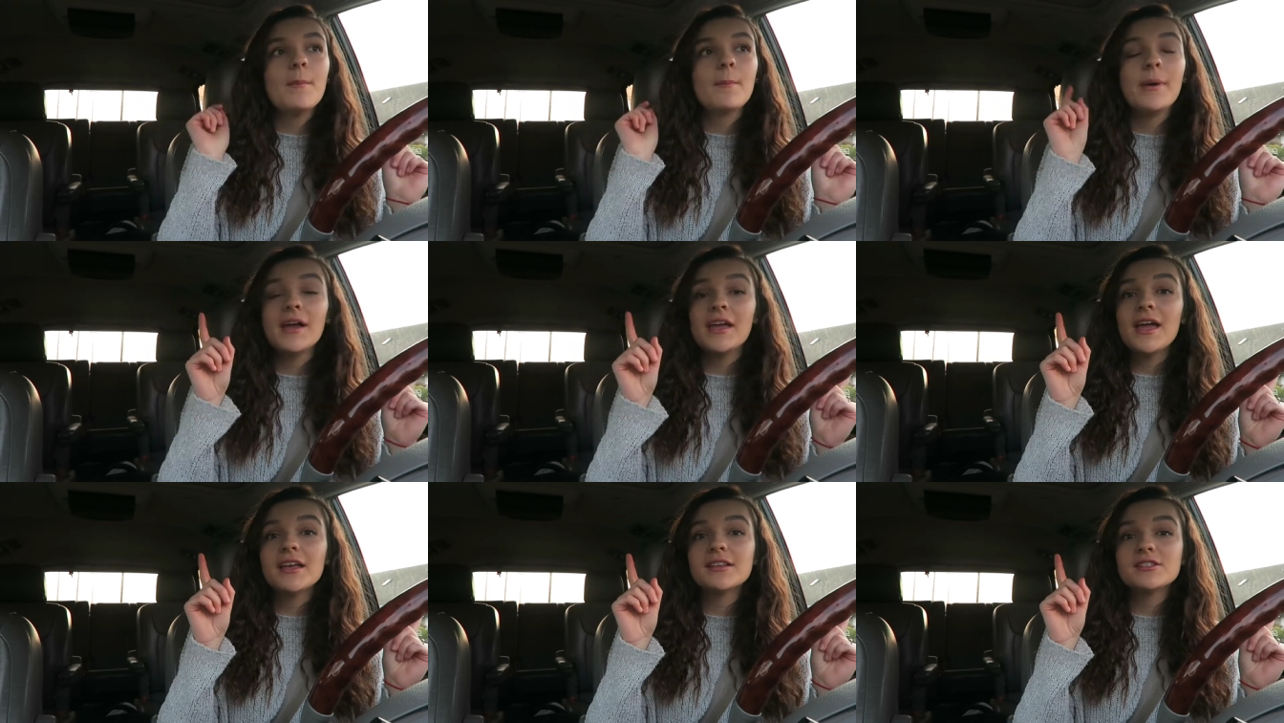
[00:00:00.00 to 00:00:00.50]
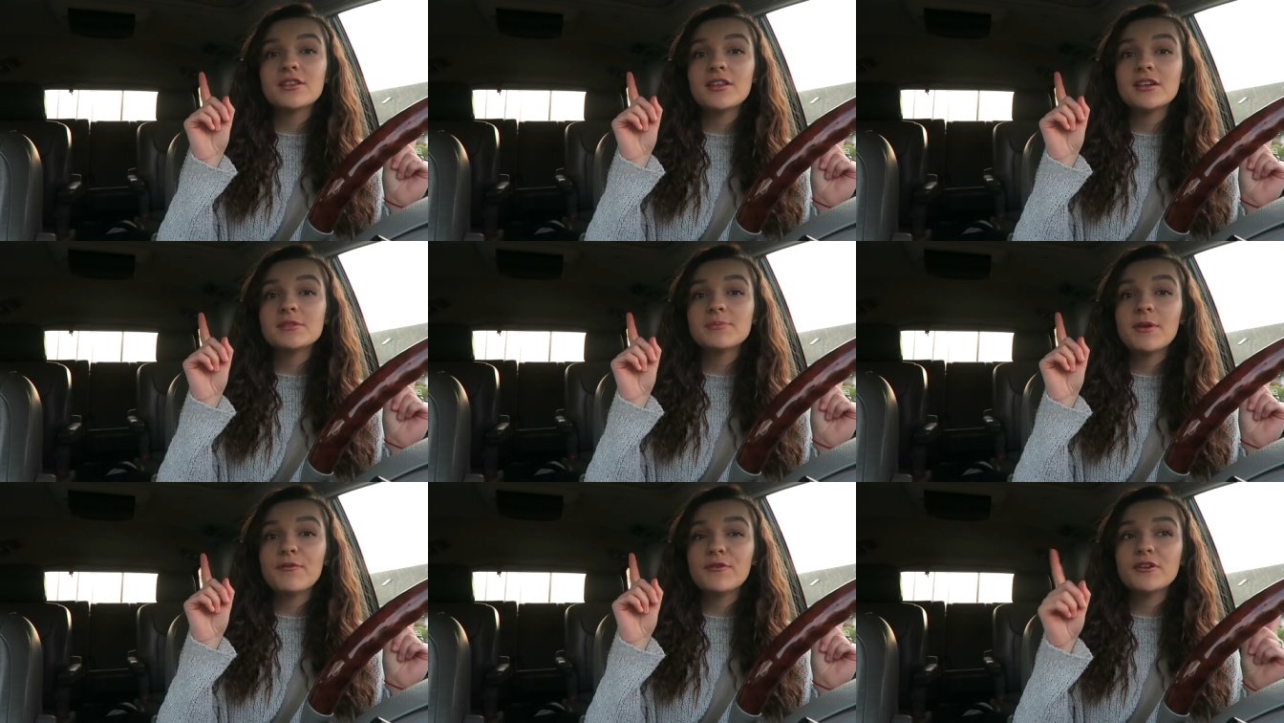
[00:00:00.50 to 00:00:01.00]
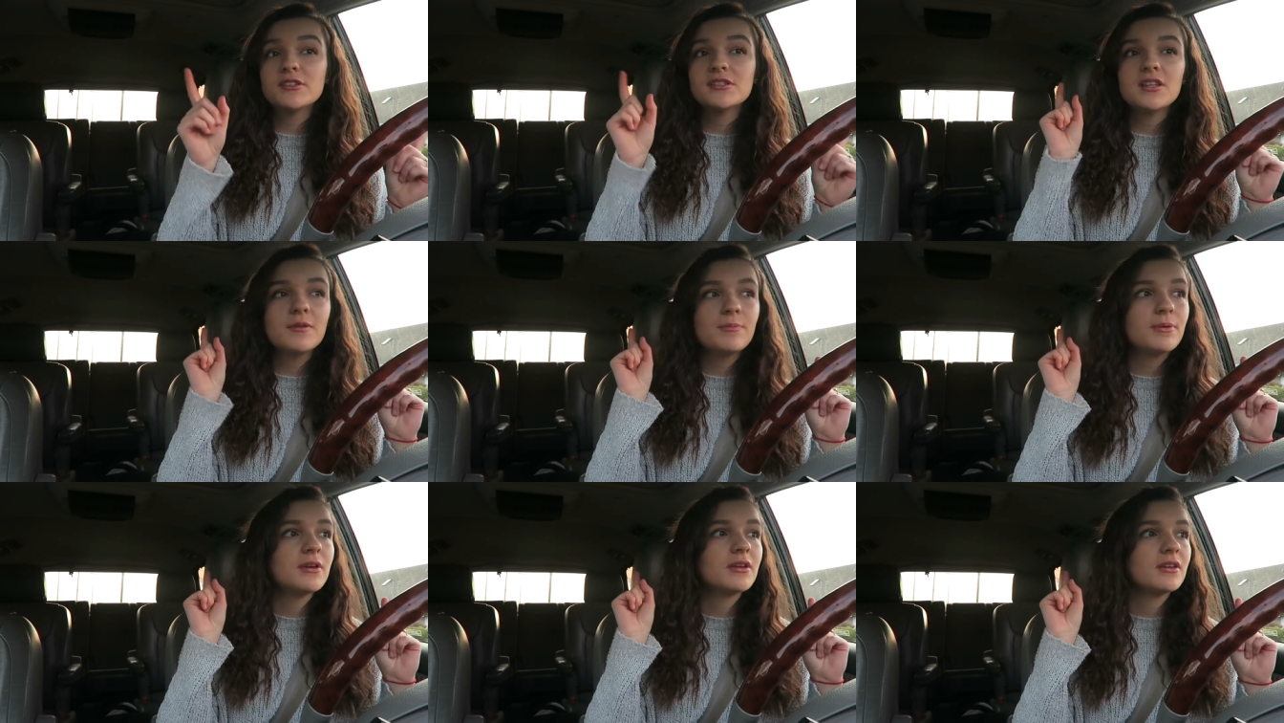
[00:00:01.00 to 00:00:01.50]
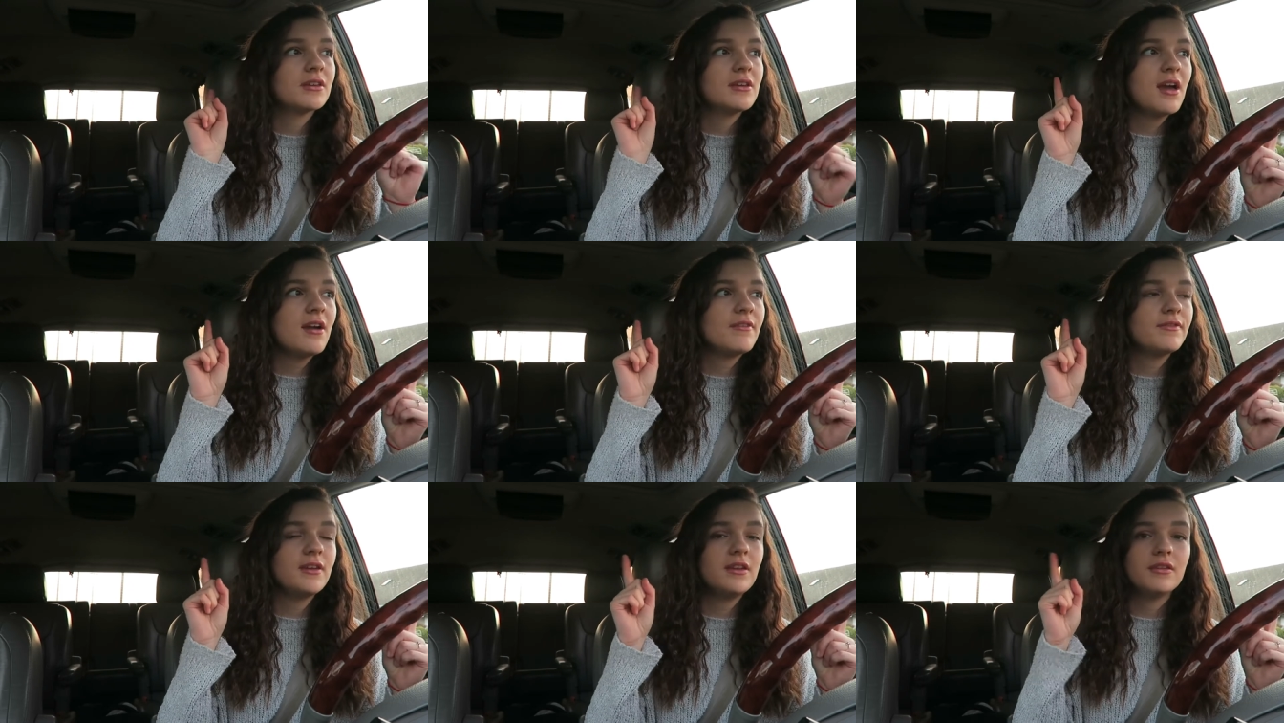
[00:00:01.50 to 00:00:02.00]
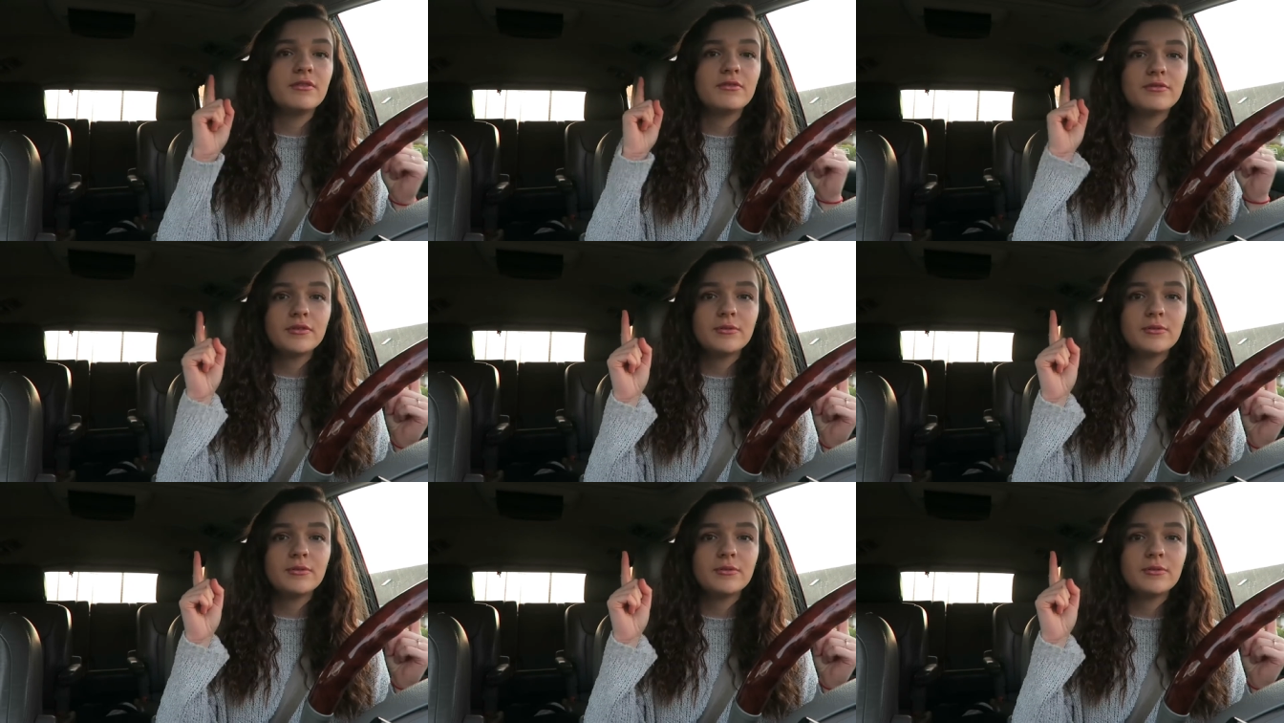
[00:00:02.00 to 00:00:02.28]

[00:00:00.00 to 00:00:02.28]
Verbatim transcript: But yeah, so that was my first tip, caffeine.